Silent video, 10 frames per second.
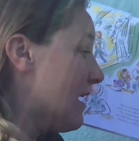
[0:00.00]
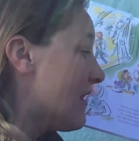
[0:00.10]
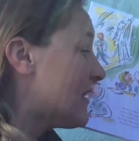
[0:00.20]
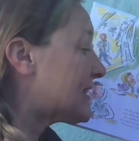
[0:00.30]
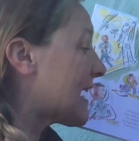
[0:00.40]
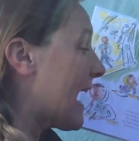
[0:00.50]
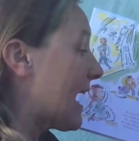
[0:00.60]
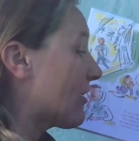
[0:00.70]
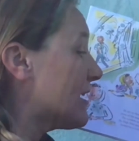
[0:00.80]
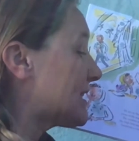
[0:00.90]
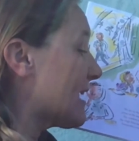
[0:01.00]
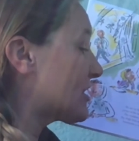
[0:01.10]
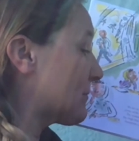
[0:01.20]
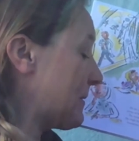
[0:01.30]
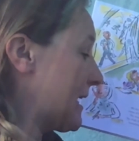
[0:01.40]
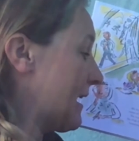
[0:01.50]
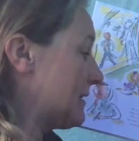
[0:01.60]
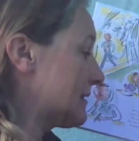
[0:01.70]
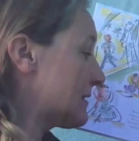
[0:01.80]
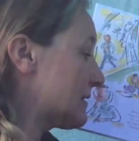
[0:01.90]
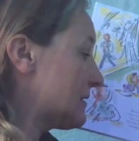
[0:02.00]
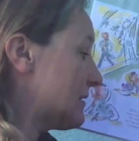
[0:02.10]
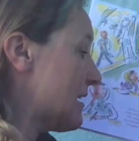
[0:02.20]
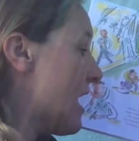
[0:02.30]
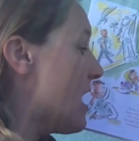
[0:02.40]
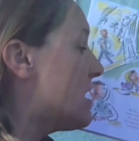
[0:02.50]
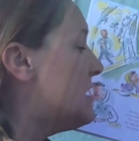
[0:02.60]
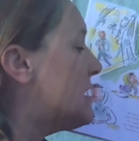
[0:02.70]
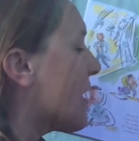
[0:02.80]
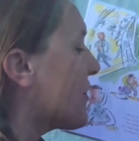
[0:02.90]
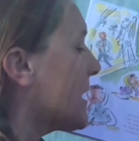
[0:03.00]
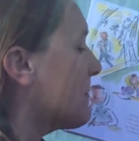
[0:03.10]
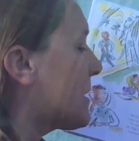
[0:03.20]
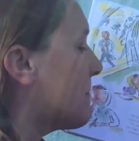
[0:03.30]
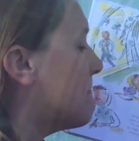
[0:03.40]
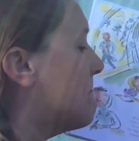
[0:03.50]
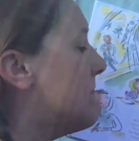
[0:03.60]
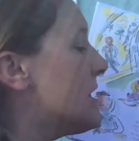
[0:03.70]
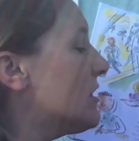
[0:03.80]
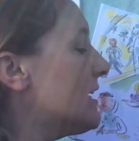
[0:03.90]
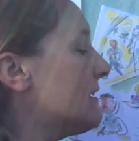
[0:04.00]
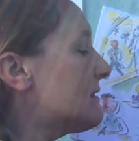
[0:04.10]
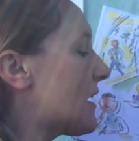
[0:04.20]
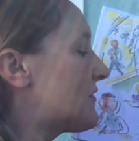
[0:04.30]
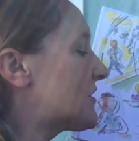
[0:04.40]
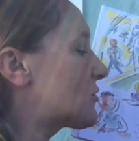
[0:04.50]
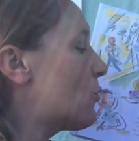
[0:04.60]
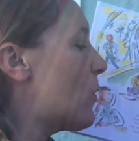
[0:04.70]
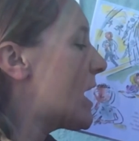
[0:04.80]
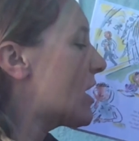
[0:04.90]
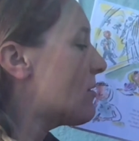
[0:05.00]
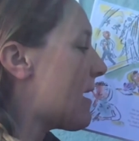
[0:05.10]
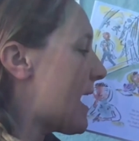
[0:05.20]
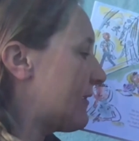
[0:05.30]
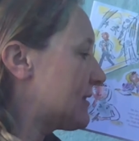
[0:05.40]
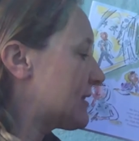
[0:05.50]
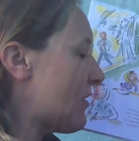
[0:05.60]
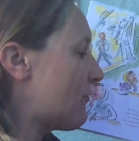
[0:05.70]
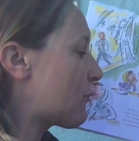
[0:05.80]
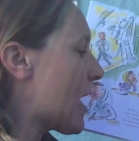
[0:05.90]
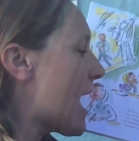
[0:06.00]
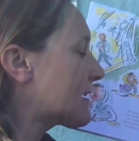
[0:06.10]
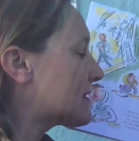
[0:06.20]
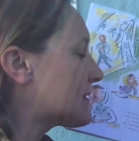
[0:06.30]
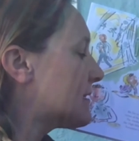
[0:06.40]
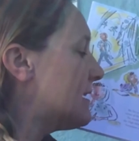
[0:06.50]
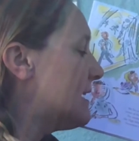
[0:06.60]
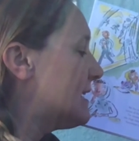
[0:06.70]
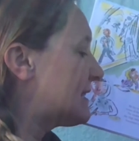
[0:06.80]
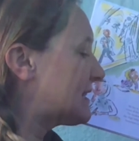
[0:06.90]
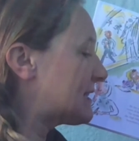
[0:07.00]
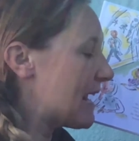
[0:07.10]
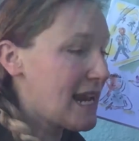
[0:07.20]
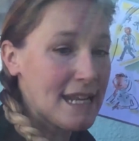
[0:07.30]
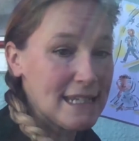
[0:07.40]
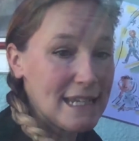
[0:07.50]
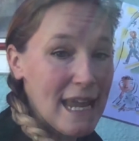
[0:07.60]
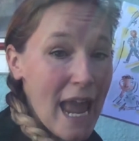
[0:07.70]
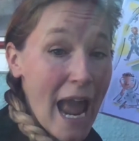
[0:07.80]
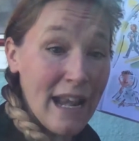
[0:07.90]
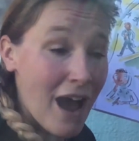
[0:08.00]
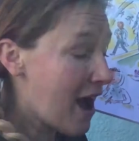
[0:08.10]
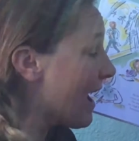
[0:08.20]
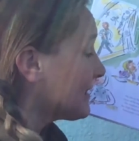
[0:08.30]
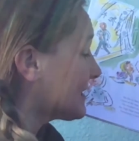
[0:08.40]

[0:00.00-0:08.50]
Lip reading: the Sahara Desert begins. Nothing but millions of square miles of rocks, sand, and hot